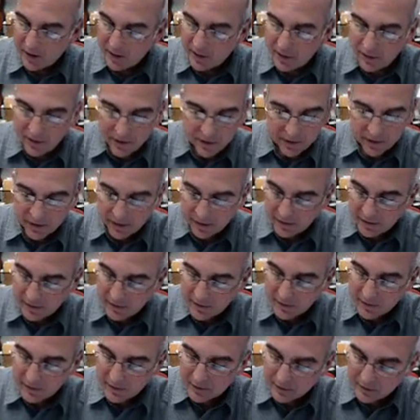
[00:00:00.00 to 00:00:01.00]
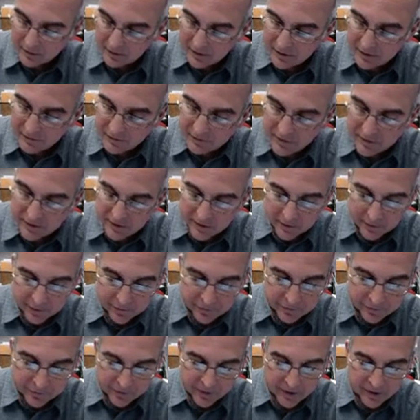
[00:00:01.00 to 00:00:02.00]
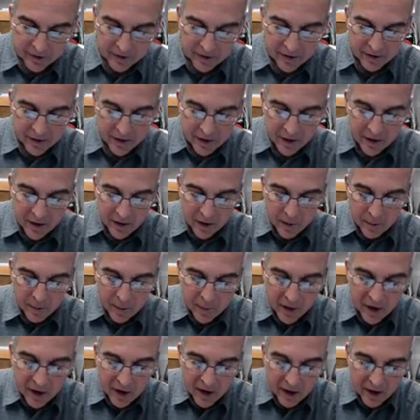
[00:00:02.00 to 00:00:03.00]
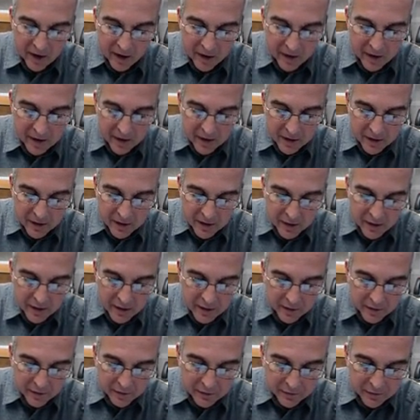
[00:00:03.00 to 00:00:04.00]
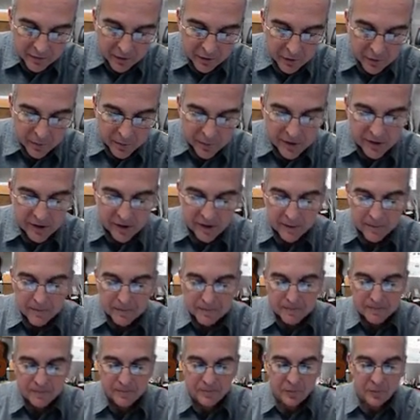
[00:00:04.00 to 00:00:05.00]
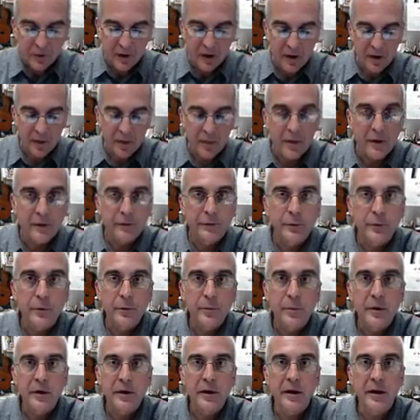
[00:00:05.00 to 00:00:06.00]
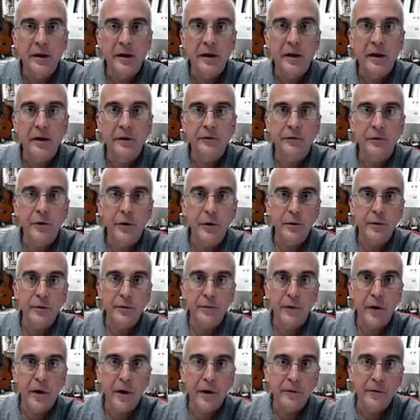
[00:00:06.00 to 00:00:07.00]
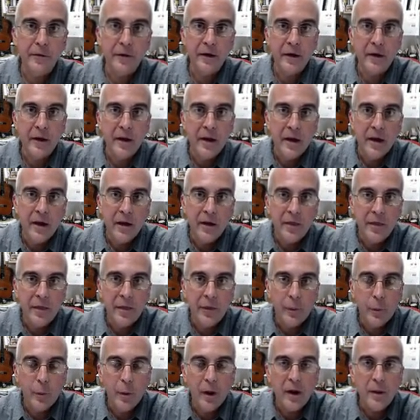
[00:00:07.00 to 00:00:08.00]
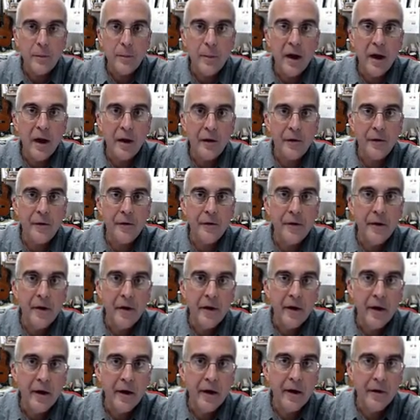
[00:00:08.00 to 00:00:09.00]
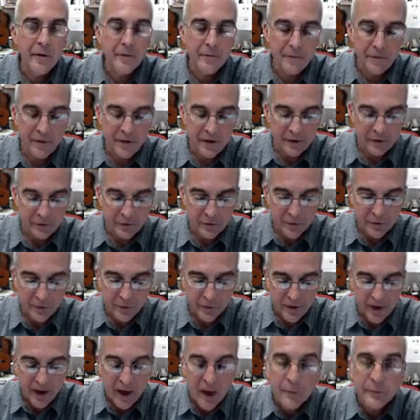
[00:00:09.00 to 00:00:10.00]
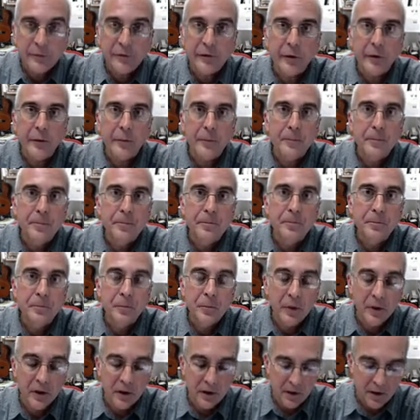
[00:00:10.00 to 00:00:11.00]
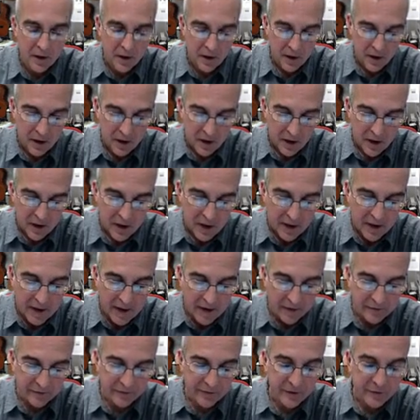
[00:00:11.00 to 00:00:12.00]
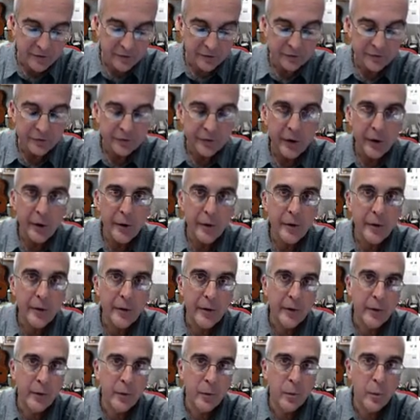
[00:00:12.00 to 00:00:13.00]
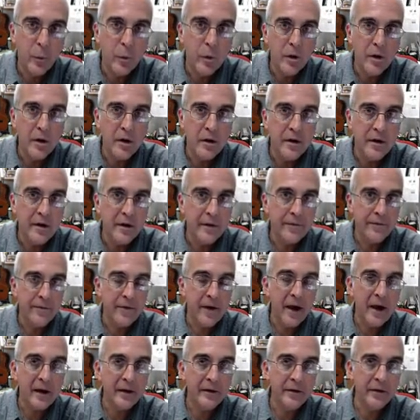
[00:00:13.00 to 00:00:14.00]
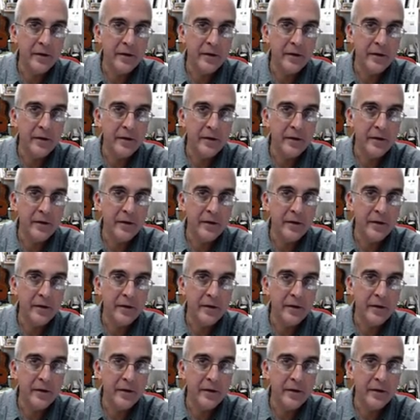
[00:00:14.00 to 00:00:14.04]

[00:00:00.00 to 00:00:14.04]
the lesion illustrated by this letter B. This would be a stroke involving the white matter of the internal capsule. And such a stroke would affect